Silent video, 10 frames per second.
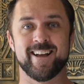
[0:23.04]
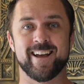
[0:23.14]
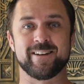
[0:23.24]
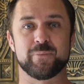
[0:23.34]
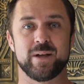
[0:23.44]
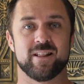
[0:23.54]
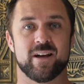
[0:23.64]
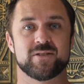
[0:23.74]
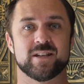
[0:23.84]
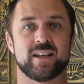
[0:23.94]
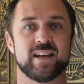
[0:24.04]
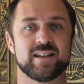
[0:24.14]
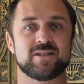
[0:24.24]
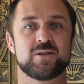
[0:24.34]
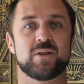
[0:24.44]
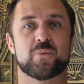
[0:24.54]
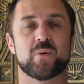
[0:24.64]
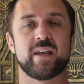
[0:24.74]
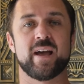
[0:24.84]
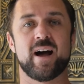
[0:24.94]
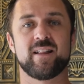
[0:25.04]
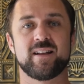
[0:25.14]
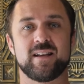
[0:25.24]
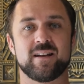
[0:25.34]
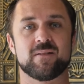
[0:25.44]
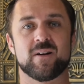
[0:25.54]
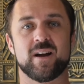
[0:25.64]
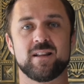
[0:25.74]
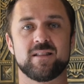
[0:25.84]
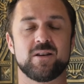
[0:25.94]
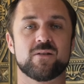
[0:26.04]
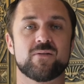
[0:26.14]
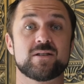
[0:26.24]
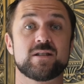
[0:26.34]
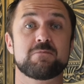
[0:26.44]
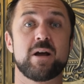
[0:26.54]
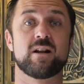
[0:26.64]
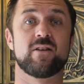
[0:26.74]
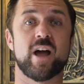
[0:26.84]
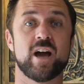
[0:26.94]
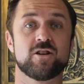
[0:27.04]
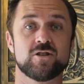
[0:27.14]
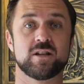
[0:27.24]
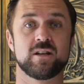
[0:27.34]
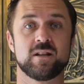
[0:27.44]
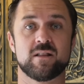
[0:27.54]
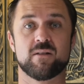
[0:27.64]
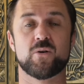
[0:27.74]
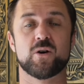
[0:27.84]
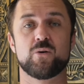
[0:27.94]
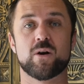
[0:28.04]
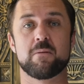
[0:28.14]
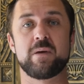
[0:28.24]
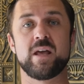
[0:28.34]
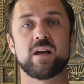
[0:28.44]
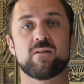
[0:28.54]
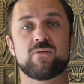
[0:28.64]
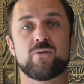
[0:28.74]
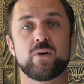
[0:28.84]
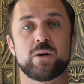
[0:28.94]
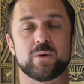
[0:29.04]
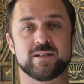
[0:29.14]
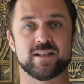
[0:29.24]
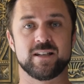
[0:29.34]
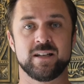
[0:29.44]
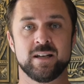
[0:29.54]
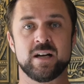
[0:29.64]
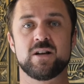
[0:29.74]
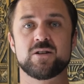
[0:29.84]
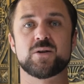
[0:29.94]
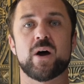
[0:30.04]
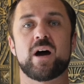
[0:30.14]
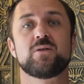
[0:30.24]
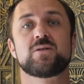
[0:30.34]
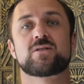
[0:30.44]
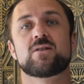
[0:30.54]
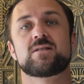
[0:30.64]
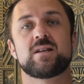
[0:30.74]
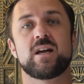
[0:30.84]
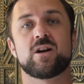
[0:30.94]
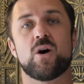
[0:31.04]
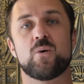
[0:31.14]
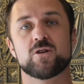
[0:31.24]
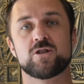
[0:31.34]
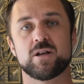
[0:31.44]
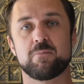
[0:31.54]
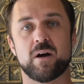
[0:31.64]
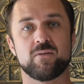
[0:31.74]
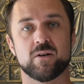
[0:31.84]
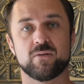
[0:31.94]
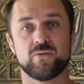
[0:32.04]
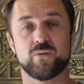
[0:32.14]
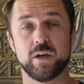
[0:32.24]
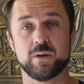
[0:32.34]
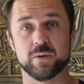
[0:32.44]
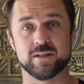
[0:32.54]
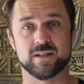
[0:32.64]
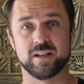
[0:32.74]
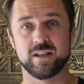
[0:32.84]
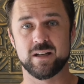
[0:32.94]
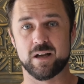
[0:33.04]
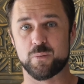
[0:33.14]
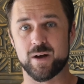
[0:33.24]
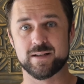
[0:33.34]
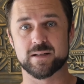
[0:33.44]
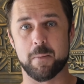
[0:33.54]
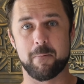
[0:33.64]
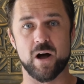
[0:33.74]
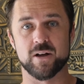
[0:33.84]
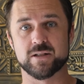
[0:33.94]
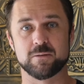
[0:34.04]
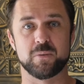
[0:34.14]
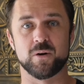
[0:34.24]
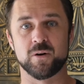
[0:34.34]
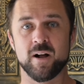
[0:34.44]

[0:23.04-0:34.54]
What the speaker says: And we love to get to the reality, right? The universe is made of energy. Therefore, you are a being of frequency. So how do you start to take ownership of your frequency and what's possible